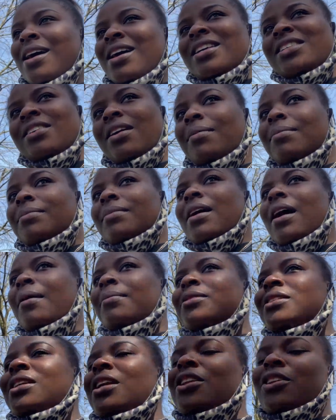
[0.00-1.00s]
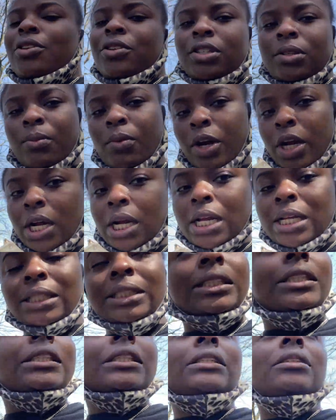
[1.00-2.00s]
so i'm, I'm just gonna do some work and
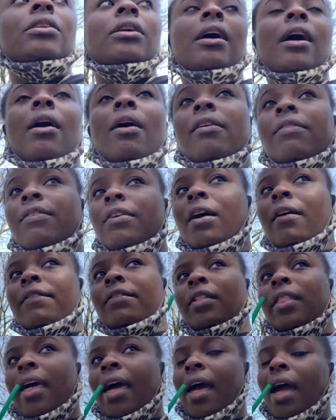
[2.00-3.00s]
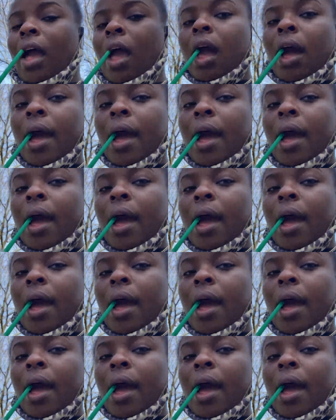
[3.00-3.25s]
then see how i feel after that